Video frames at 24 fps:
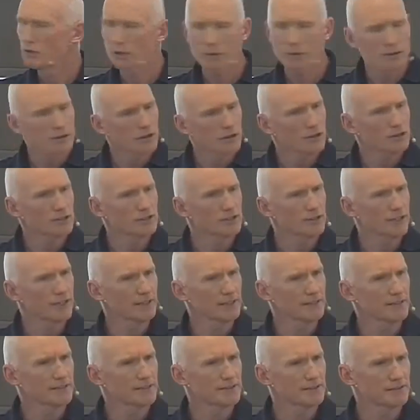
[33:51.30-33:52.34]
you know what God
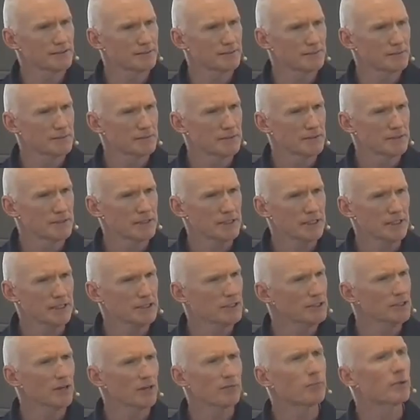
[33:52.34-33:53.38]
says?
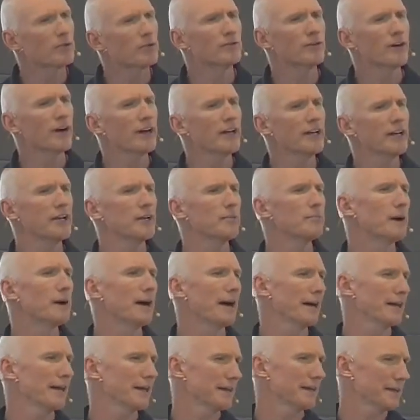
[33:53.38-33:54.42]
He says, I have provided a
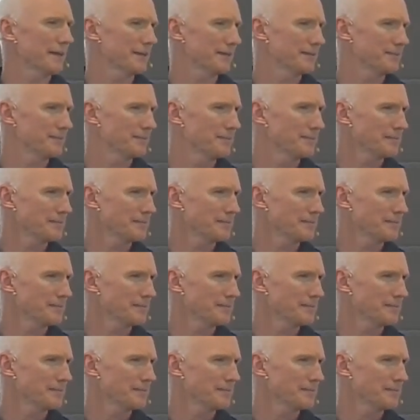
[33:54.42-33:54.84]
bath